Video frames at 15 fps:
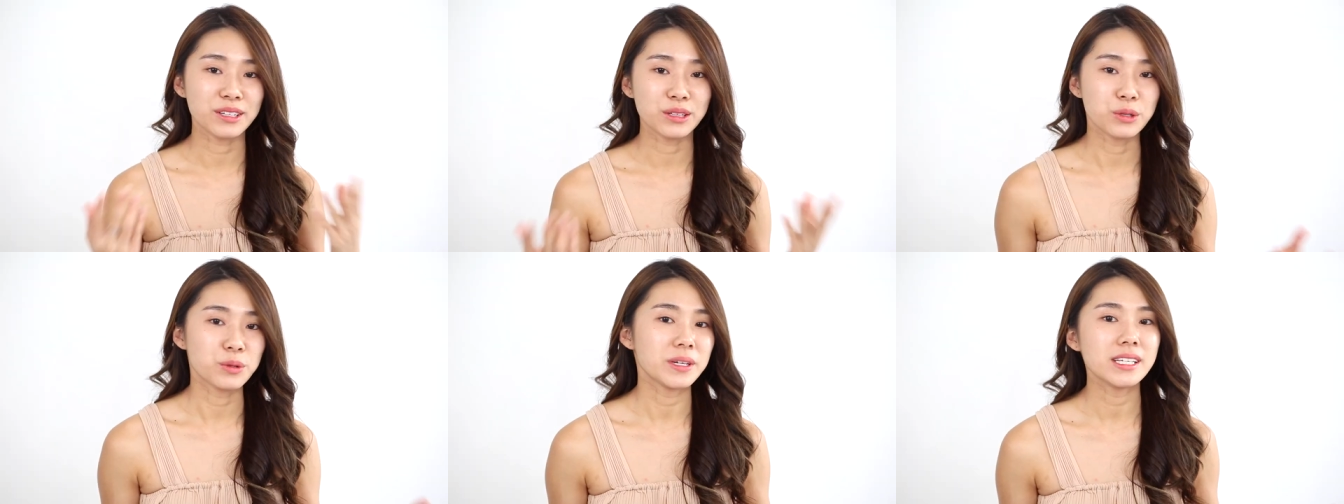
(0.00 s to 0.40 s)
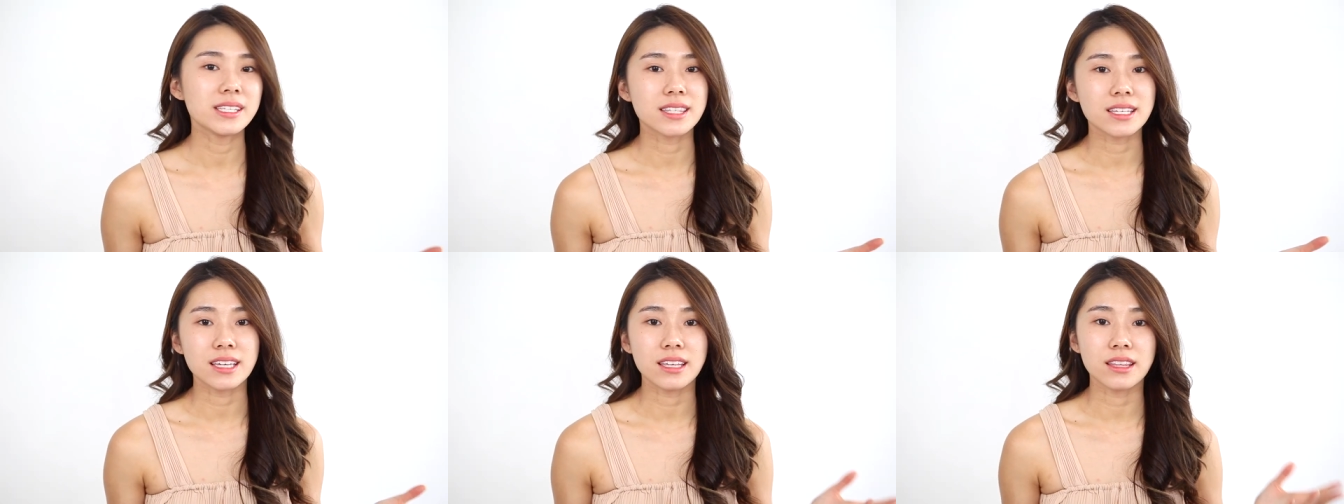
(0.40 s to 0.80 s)
get
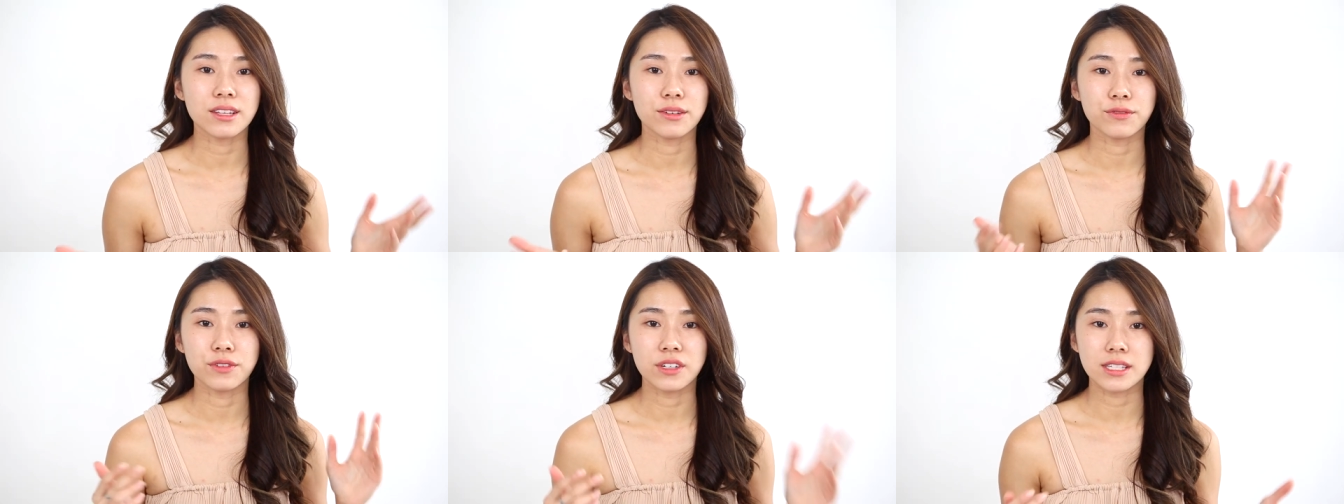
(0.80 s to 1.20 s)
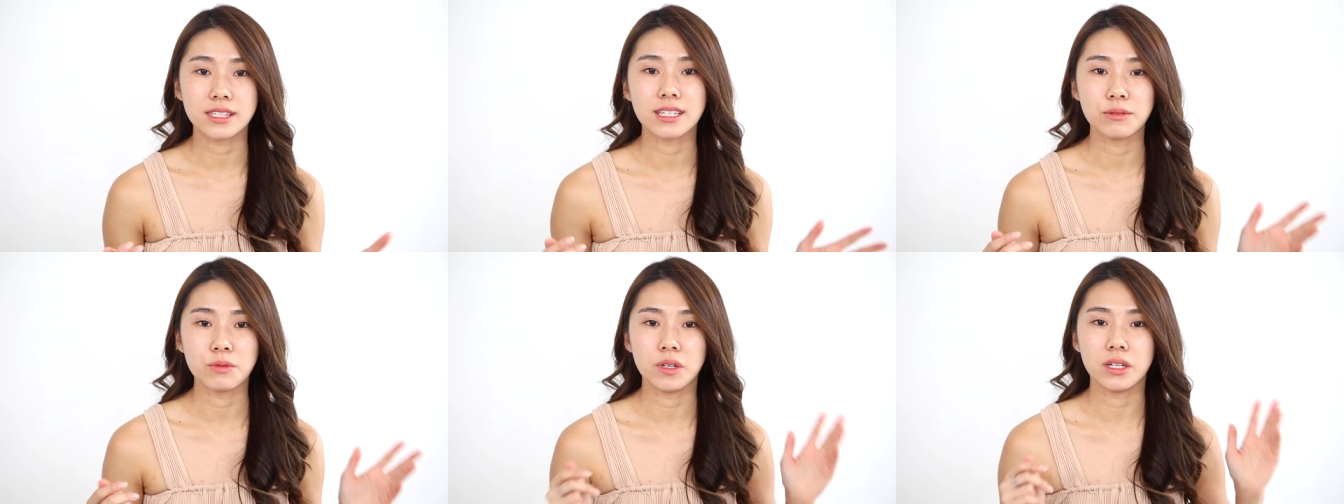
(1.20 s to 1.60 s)
glowing skin, the
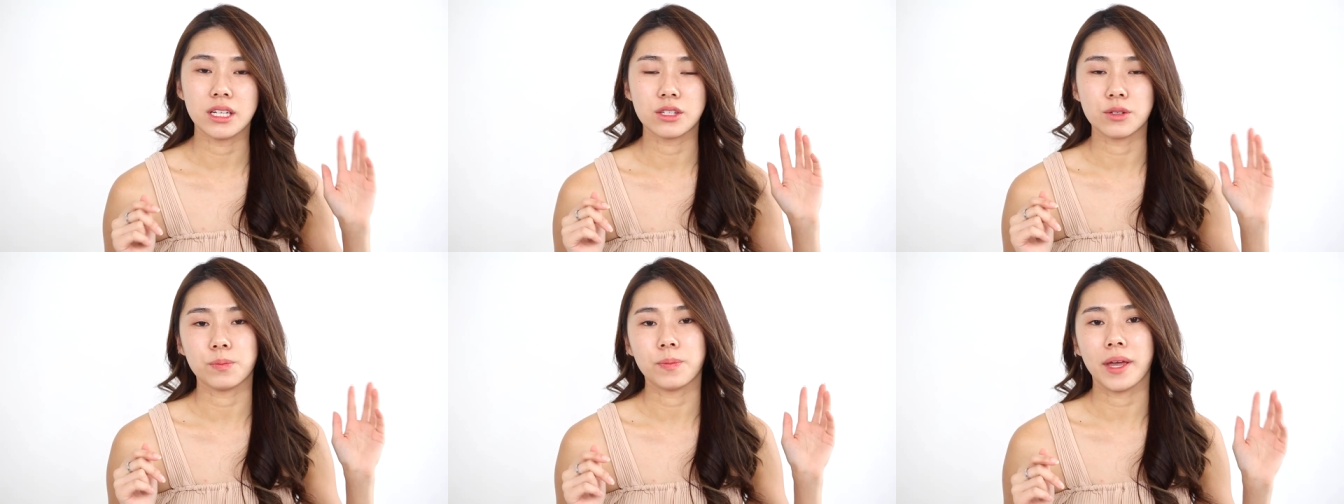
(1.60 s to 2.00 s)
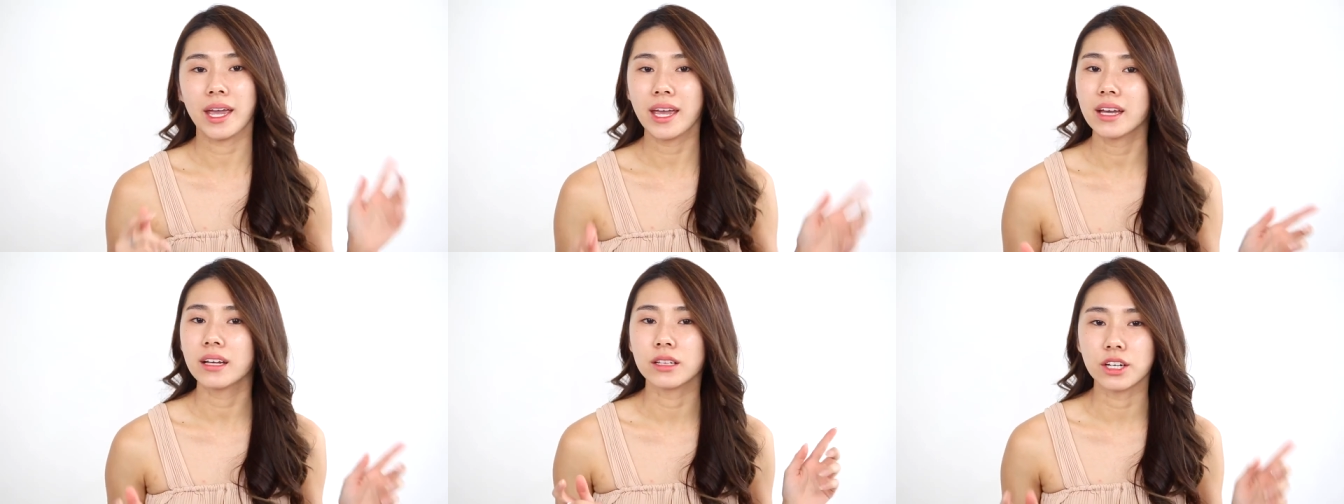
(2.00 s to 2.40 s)
first thing we need to
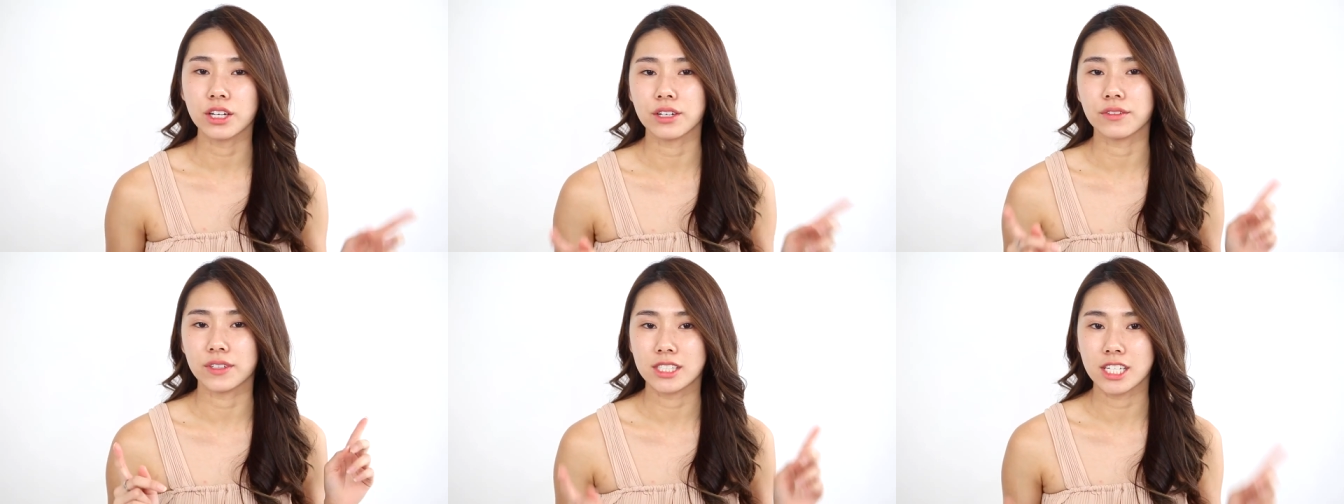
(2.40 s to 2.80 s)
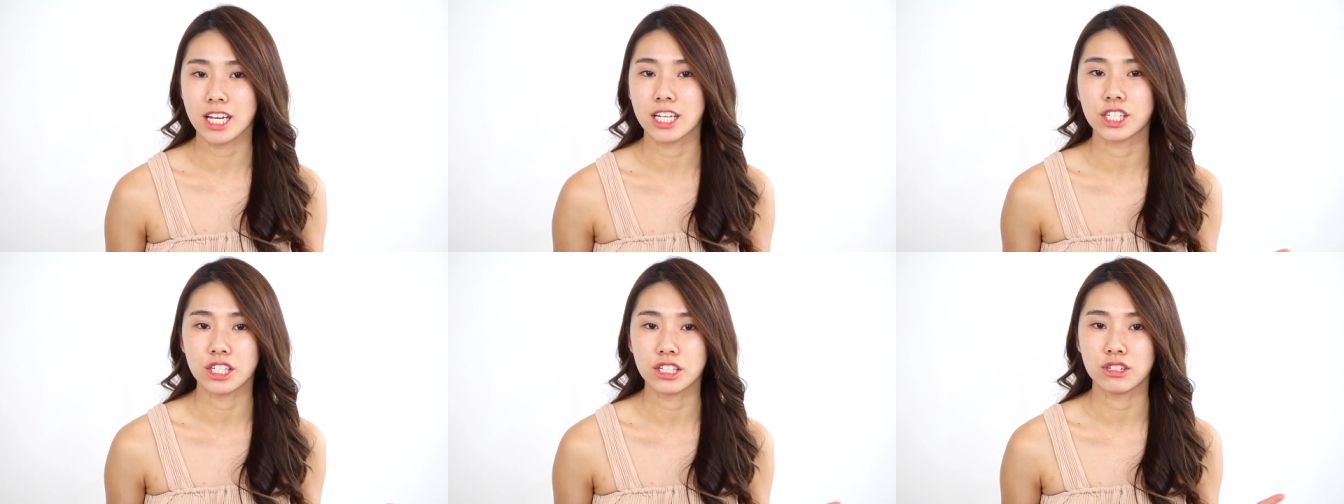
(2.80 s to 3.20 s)
pay a lot of
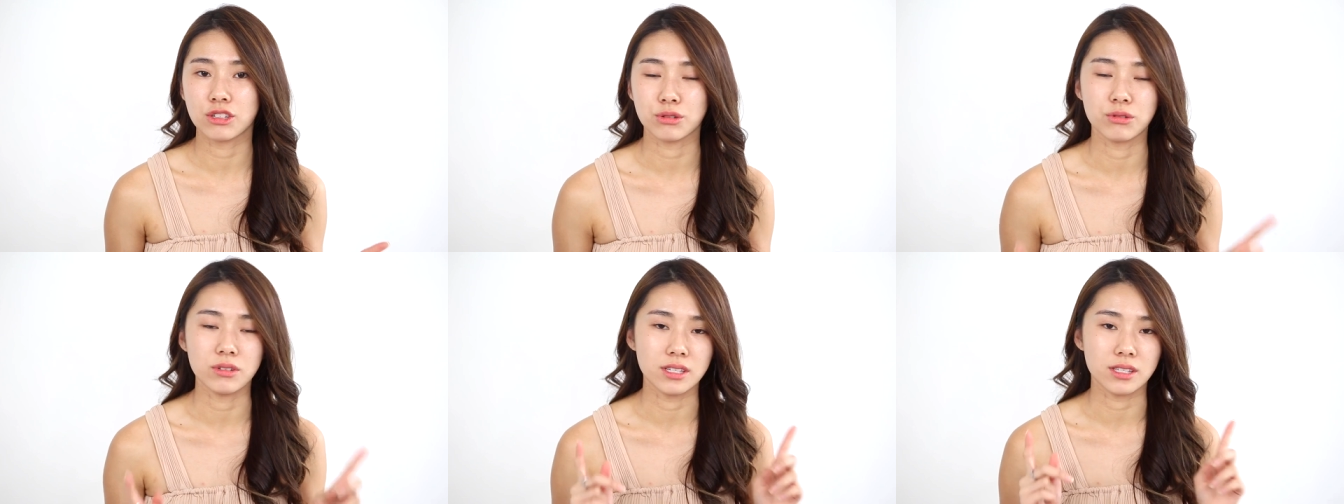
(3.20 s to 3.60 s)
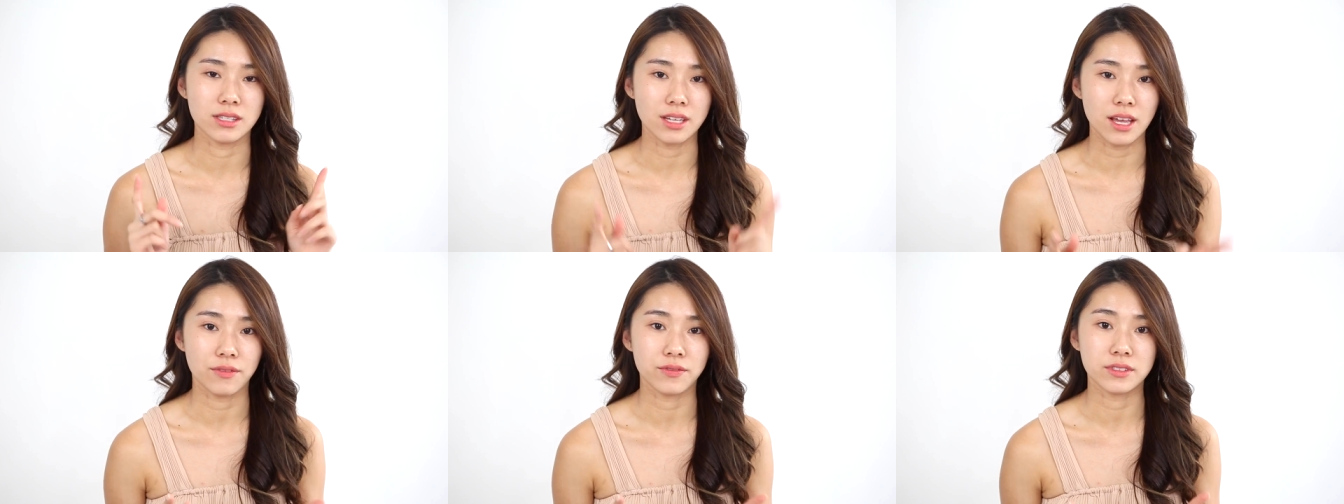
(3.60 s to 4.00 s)
attention to
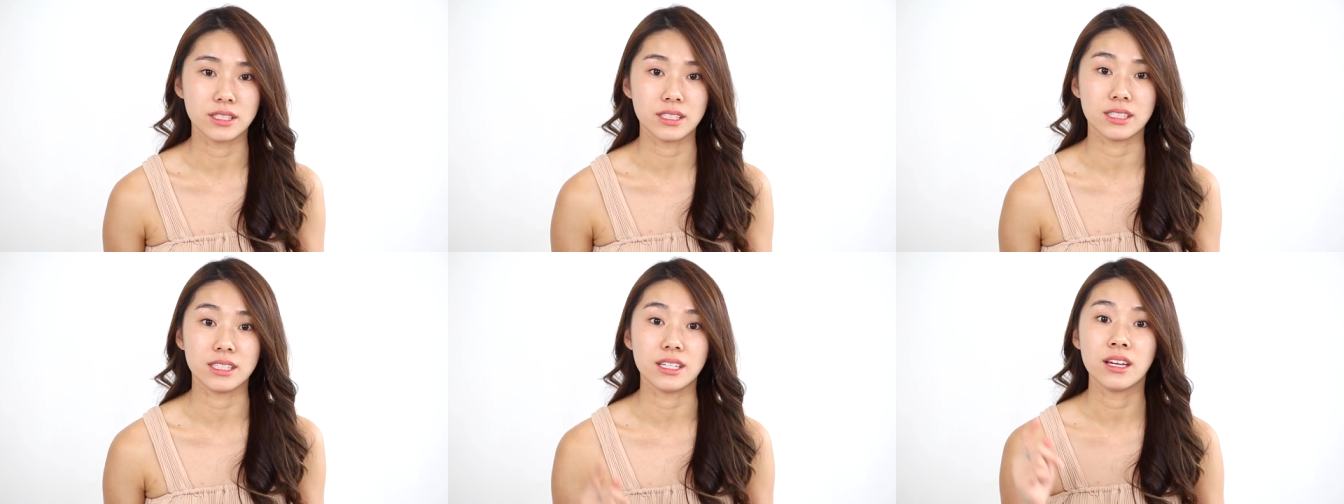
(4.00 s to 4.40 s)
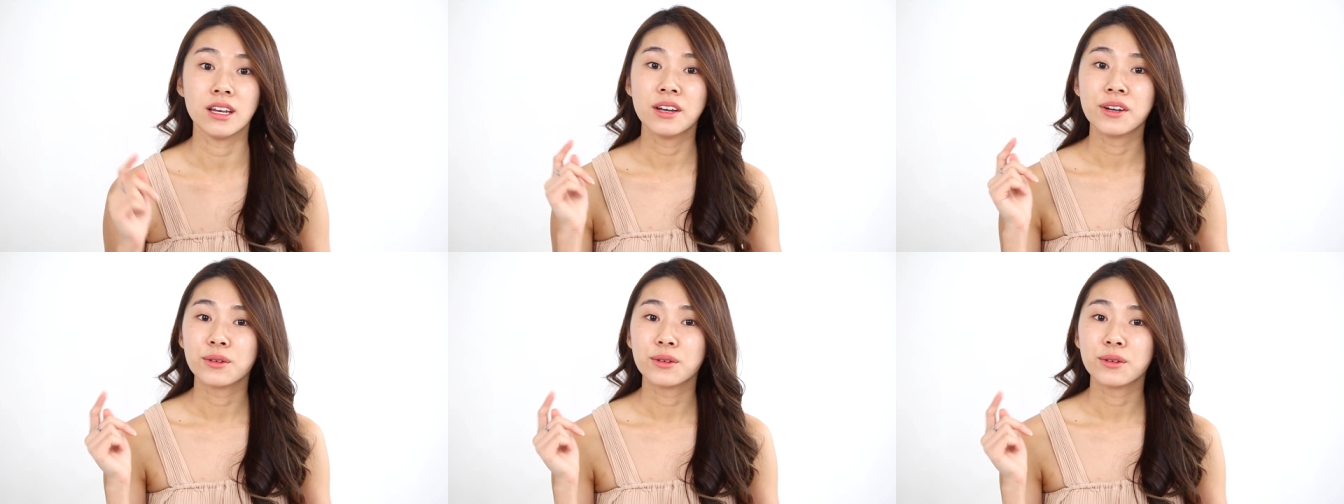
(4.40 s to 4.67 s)
is definitely